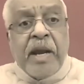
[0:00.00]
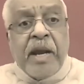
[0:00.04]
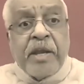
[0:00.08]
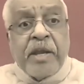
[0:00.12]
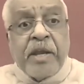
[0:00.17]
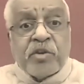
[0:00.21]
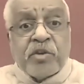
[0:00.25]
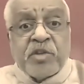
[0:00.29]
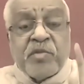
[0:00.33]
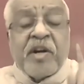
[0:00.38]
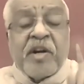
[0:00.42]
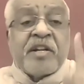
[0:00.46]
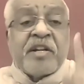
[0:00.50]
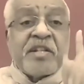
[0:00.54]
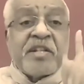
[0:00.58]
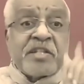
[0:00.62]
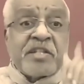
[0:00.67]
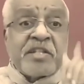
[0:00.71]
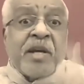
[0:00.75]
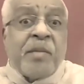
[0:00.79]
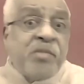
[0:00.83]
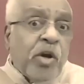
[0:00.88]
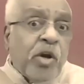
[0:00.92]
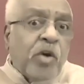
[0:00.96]
I use the word
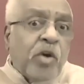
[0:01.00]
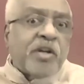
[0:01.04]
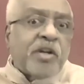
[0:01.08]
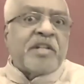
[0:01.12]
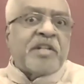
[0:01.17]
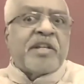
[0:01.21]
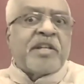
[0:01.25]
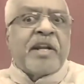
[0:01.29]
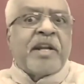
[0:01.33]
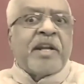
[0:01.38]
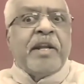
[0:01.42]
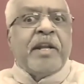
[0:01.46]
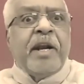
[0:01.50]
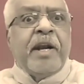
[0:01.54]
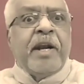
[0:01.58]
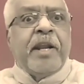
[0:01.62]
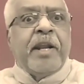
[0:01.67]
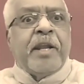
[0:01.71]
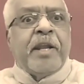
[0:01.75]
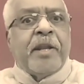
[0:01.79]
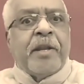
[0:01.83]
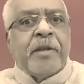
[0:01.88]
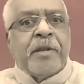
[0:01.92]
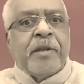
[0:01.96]
some doctors are
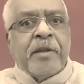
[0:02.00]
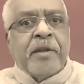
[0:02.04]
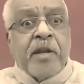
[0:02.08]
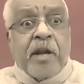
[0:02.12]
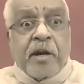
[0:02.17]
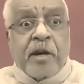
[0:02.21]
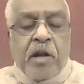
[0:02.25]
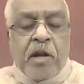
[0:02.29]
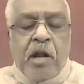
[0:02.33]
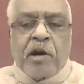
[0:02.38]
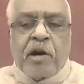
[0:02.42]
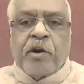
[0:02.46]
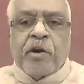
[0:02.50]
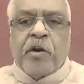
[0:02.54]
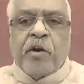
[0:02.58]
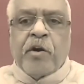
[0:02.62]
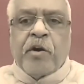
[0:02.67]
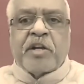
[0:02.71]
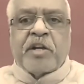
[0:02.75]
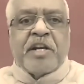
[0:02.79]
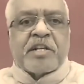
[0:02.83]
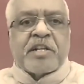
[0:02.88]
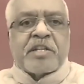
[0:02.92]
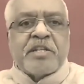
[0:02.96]
greedy. Not all
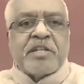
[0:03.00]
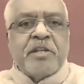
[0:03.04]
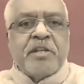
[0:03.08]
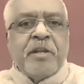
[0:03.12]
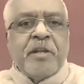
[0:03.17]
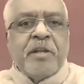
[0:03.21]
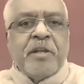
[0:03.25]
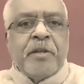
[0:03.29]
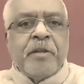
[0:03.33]
doctors.